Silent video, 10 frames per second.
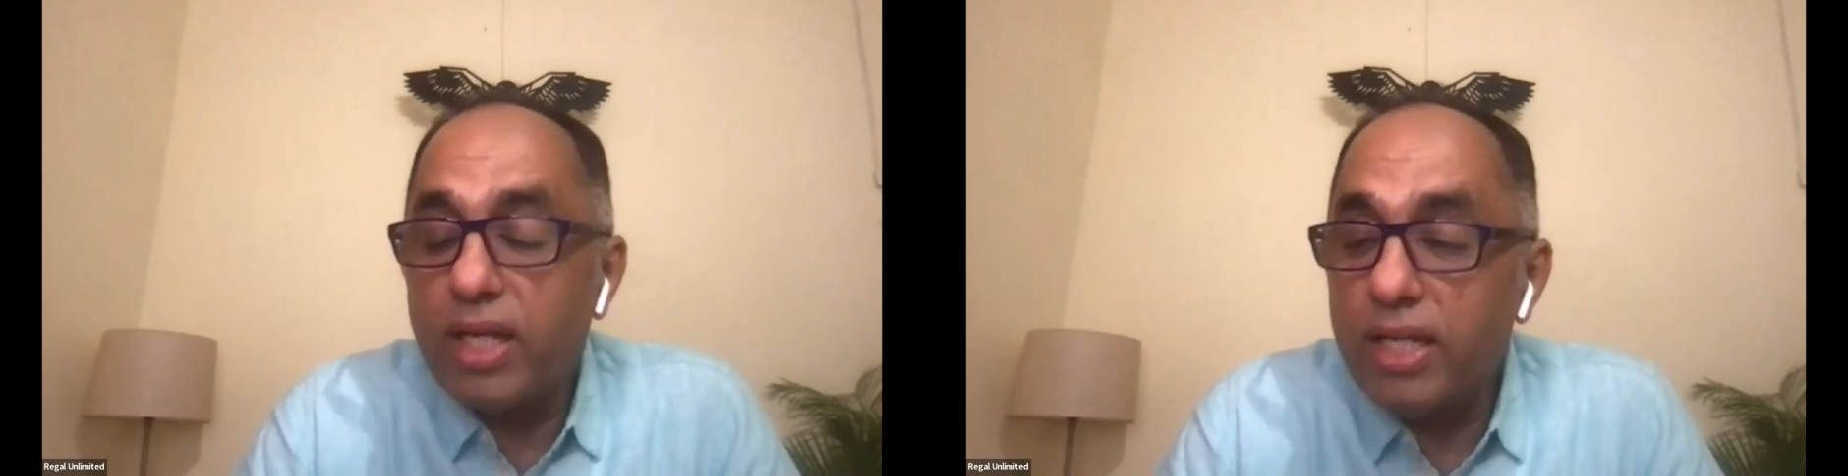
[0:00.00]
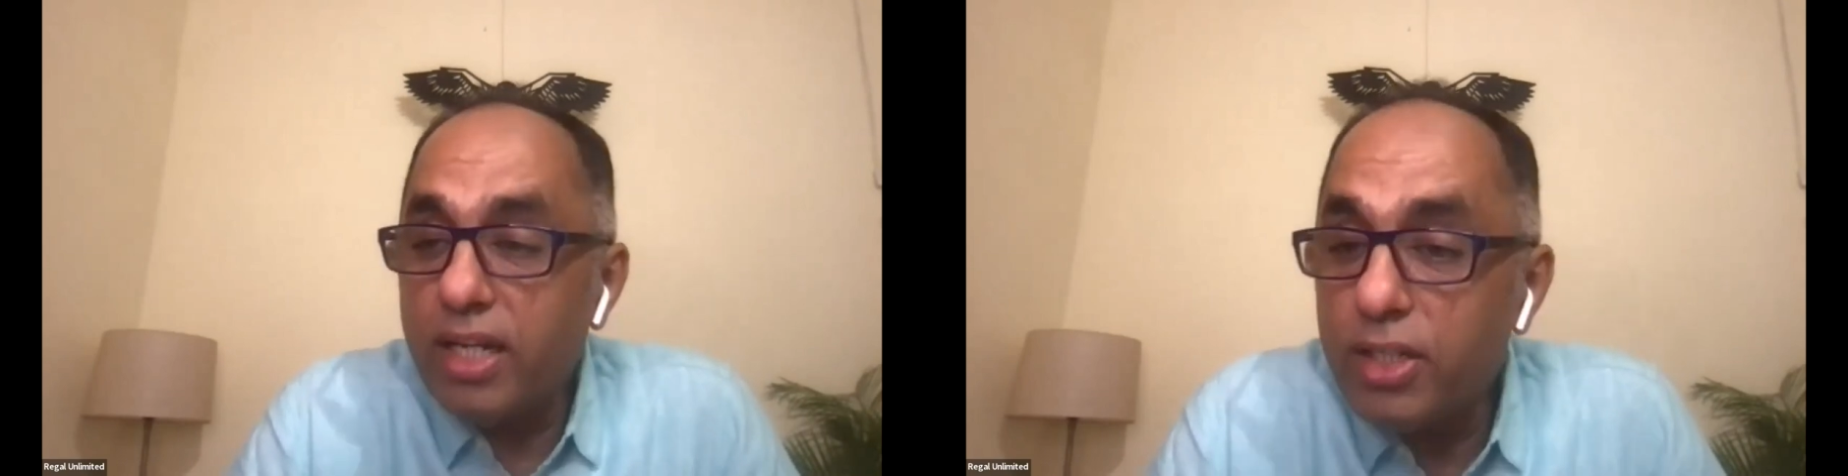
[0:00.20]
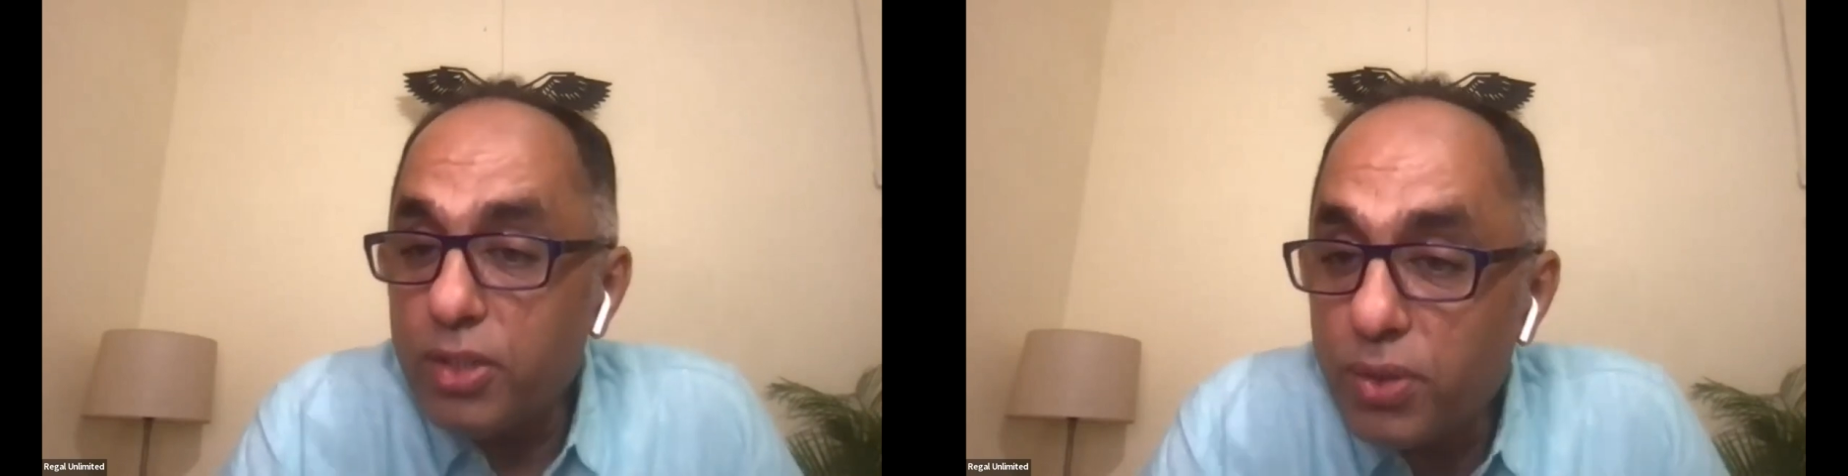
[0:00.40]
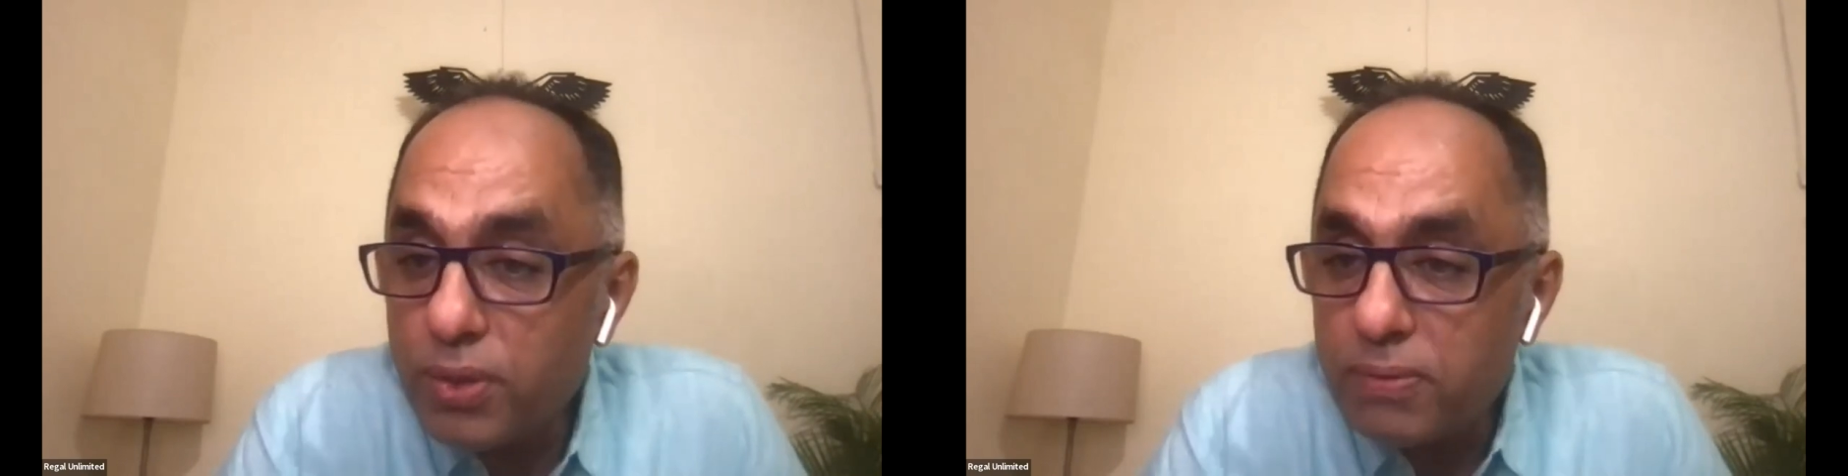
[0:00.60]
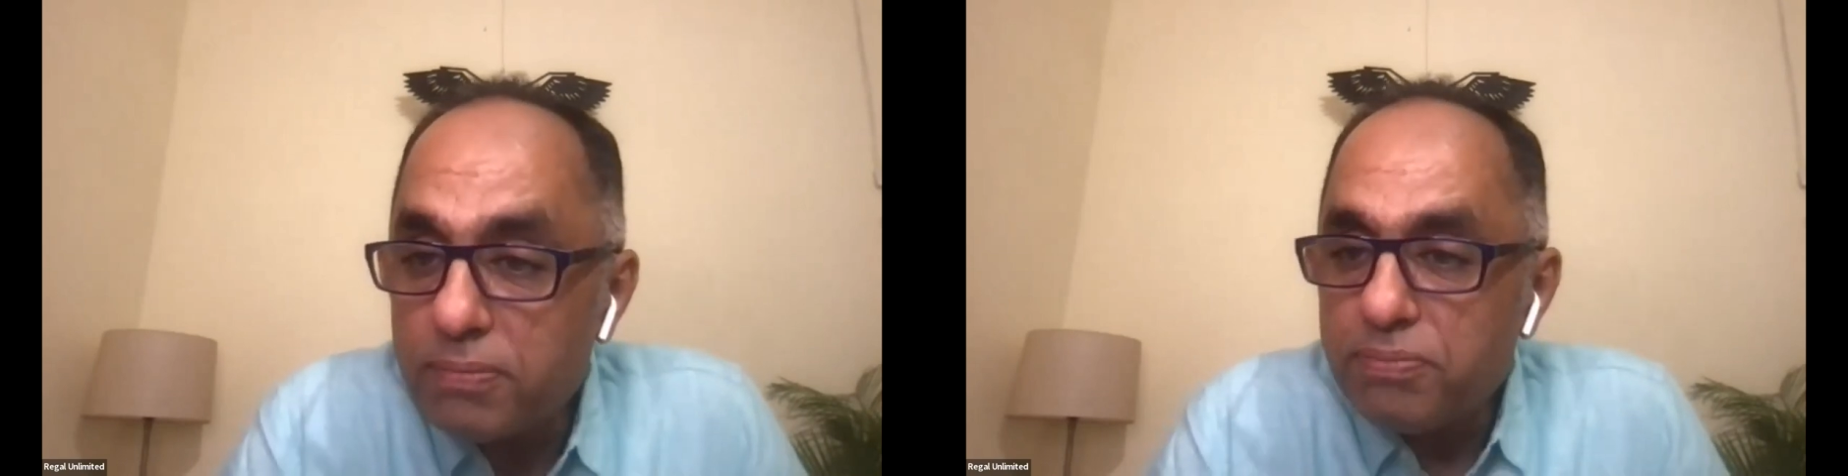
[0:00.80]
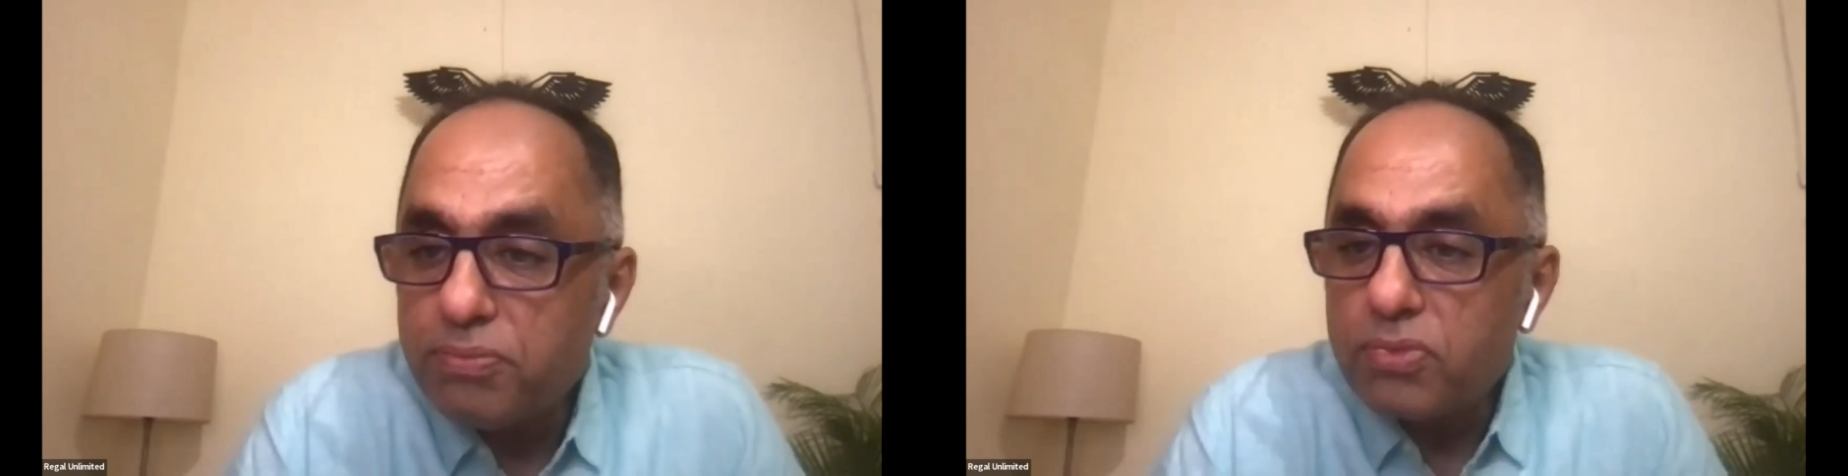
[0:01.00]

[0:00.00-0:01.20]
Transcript: can I know?